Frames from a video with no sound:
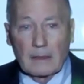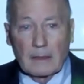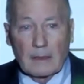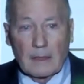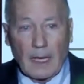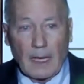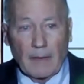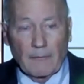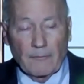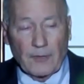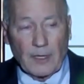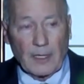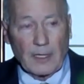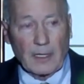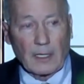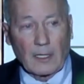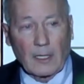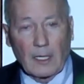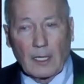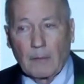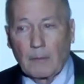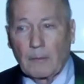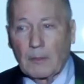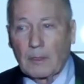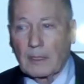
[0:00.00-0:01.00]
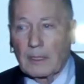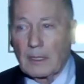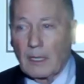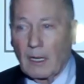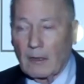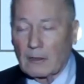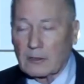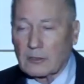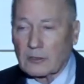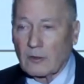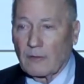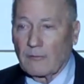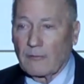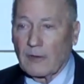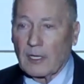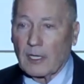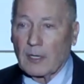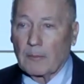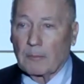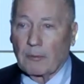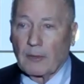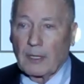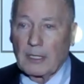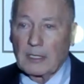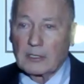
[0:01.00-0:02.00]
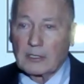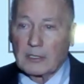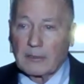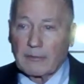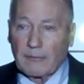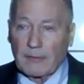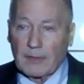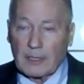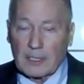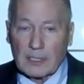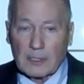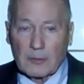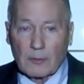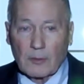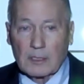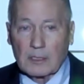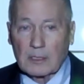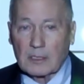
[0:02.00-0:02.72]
I'm very humbled and also very appreciative of this, which